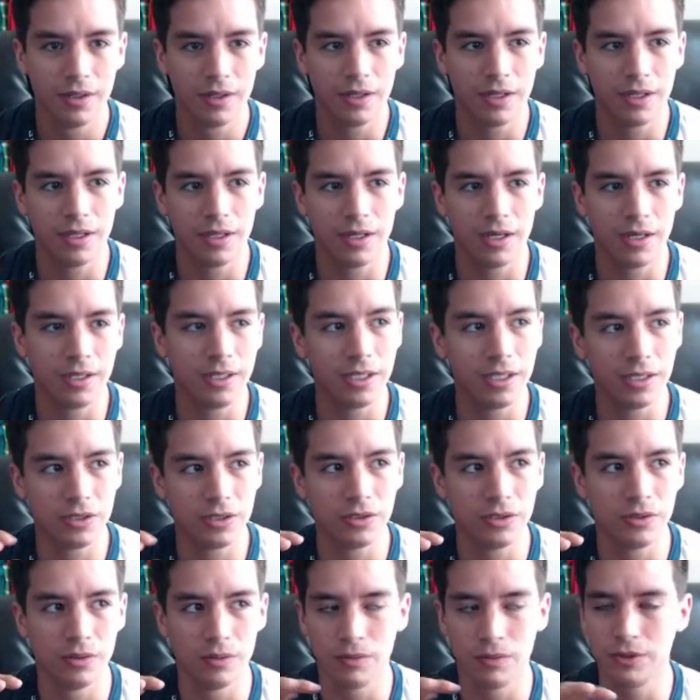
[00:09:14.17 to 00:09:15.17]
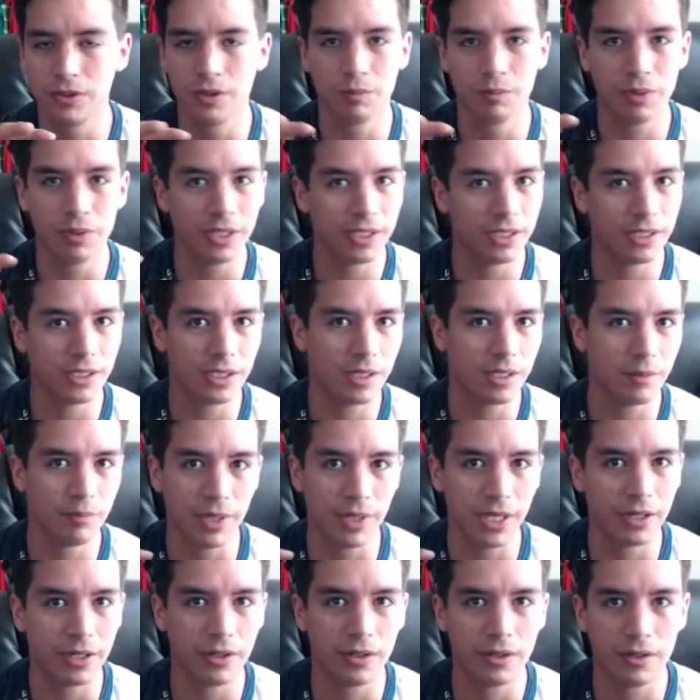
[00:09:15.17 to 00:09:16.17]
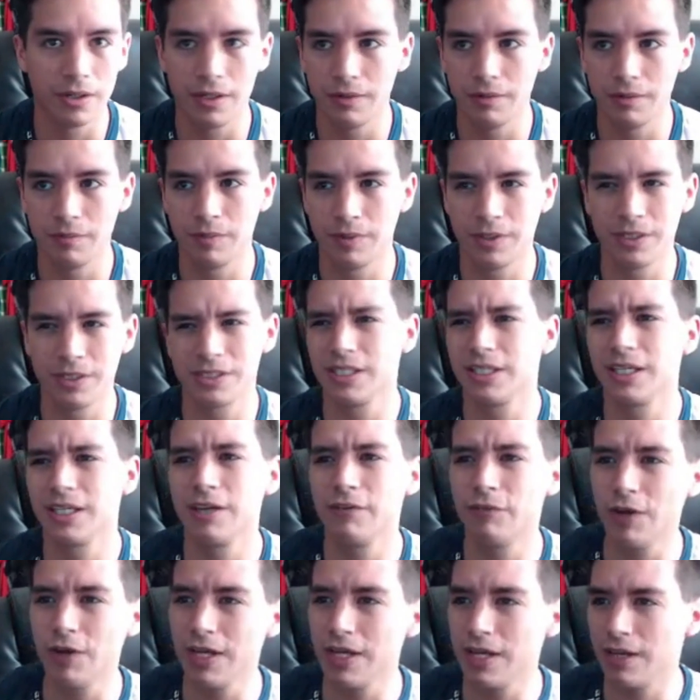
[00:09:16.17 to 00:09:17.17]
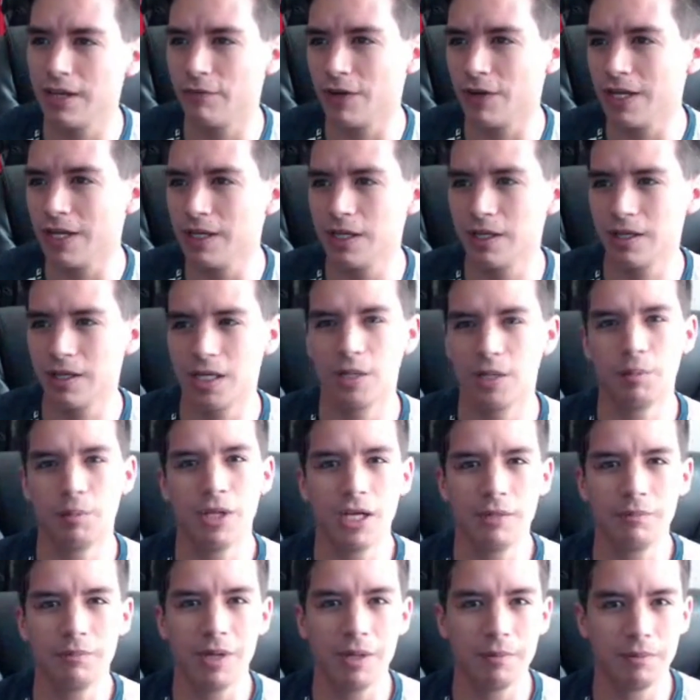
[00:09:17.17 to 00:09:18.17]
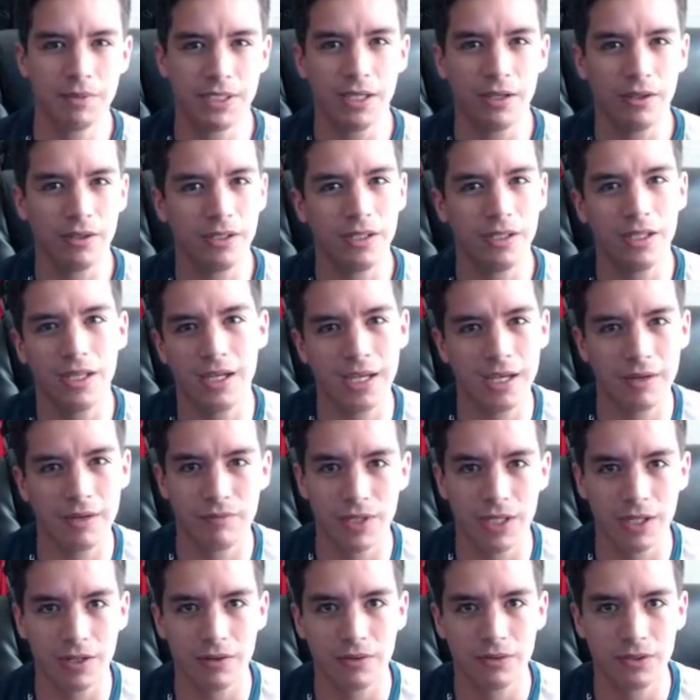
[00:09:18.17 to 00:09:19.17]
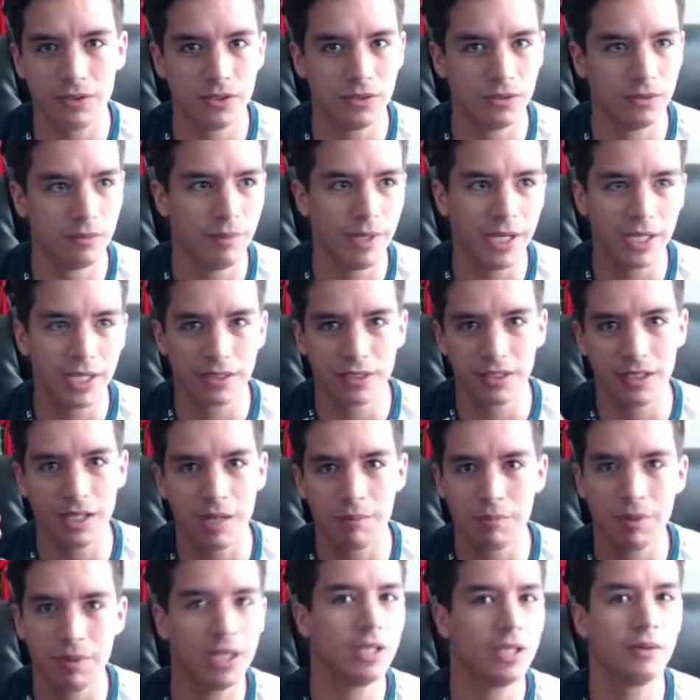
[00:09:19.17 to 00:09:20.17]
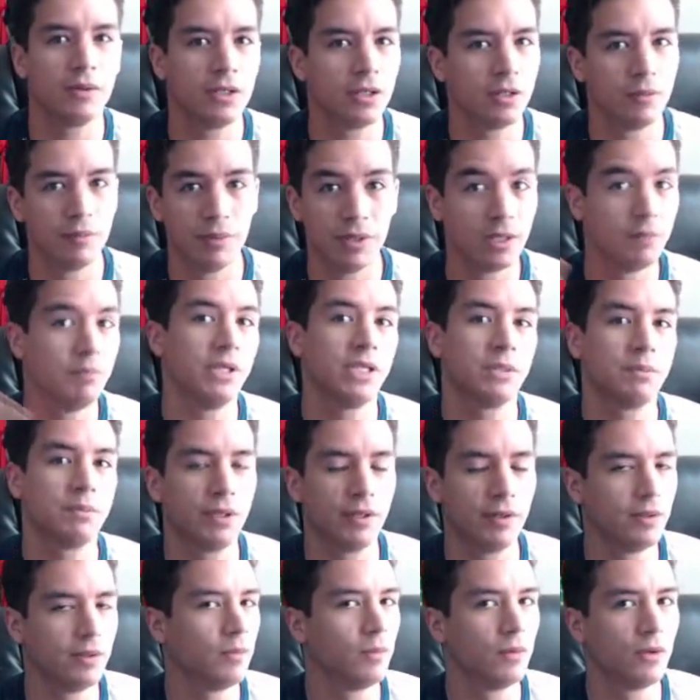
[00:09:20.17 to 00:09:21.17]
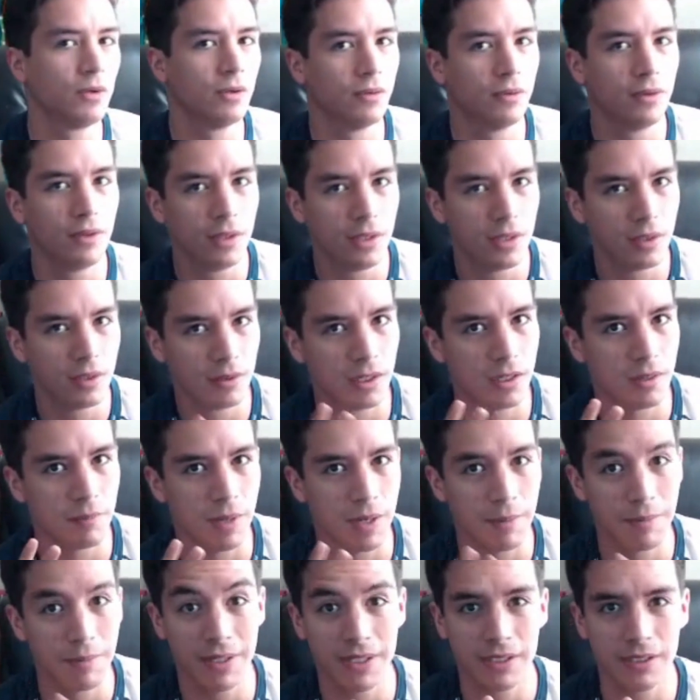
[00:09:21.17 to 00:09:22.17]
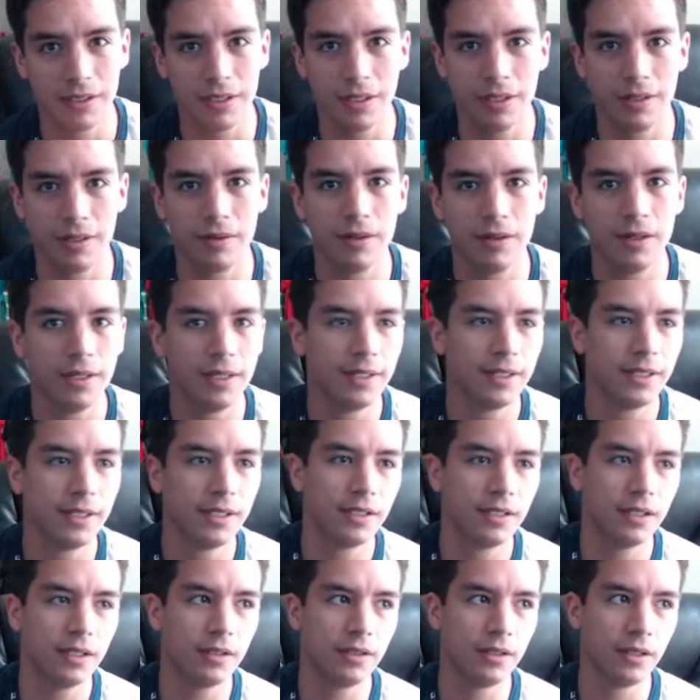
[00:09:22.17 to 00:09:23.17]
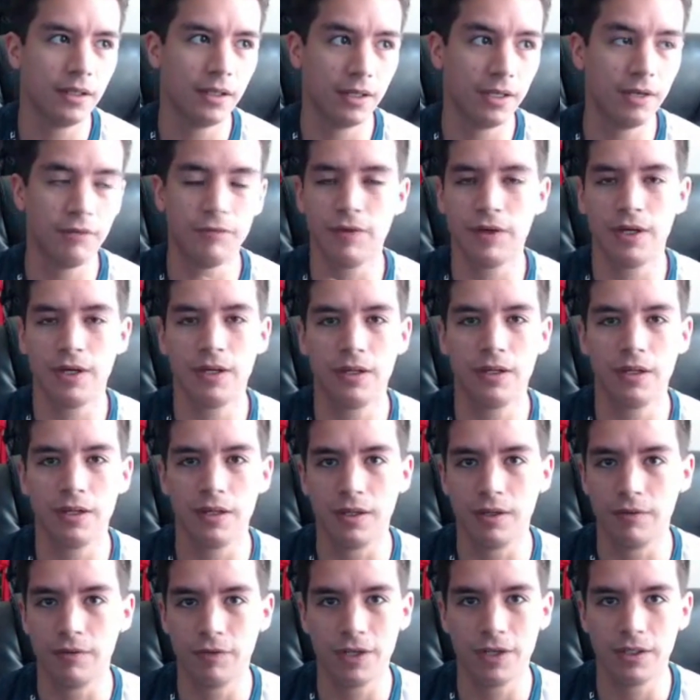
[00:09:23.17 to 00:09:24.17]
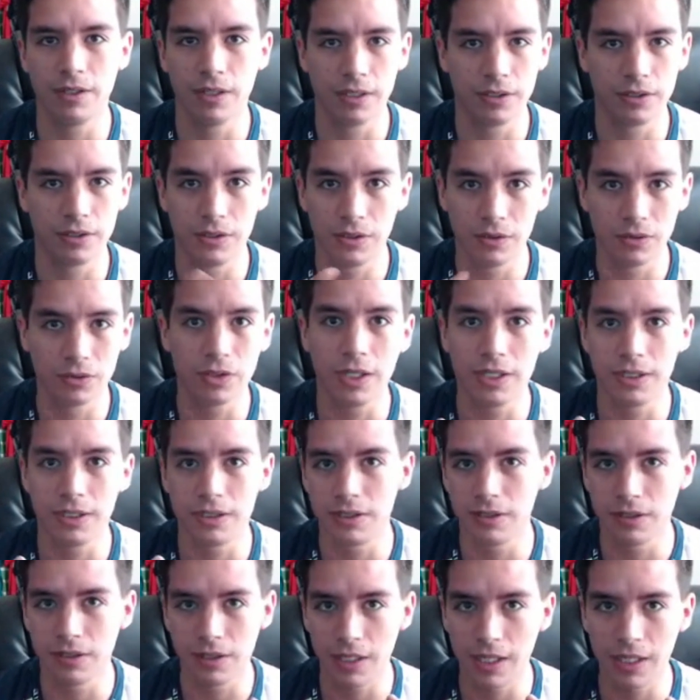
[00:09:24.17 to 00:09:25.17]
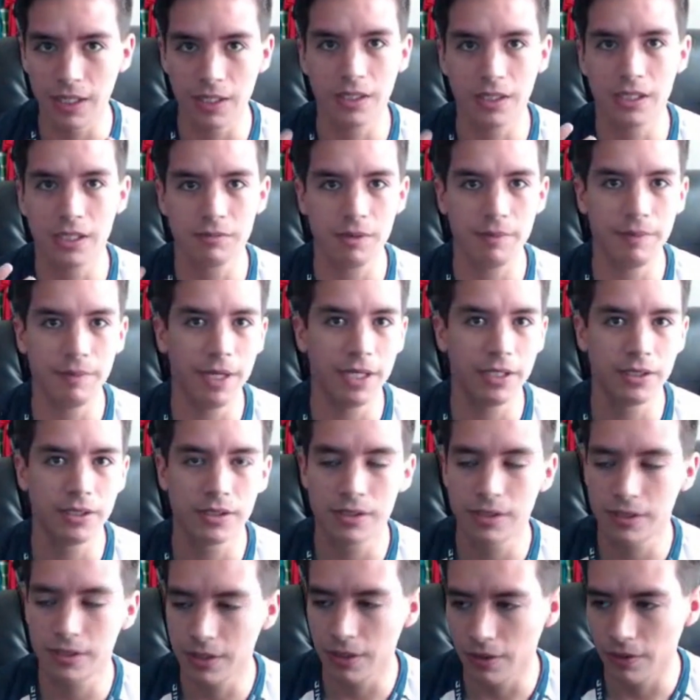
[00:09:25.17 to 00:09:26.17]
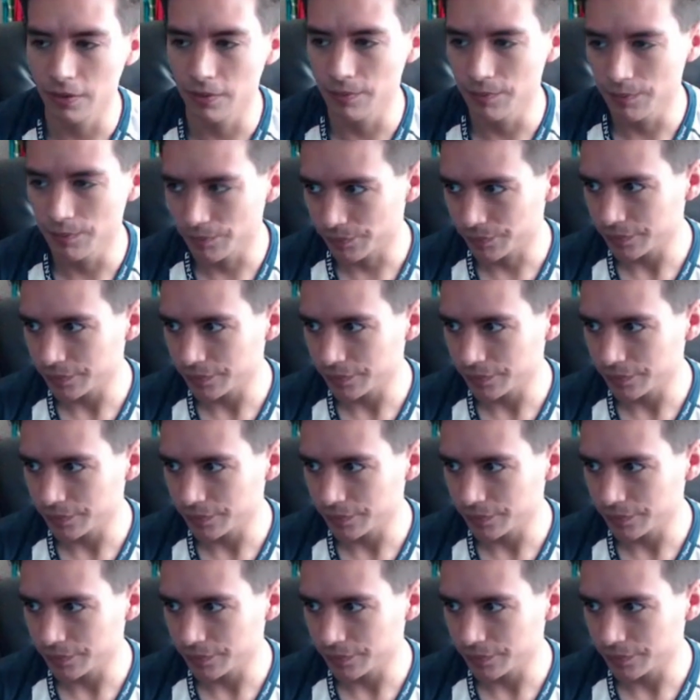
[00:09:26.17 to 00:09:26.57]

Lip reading: I need to play to get better, and because like if I applied my mentality that I have now to back then, I probably could have been the best player in the world by beating Ken if I like tried to analyze my matches. So.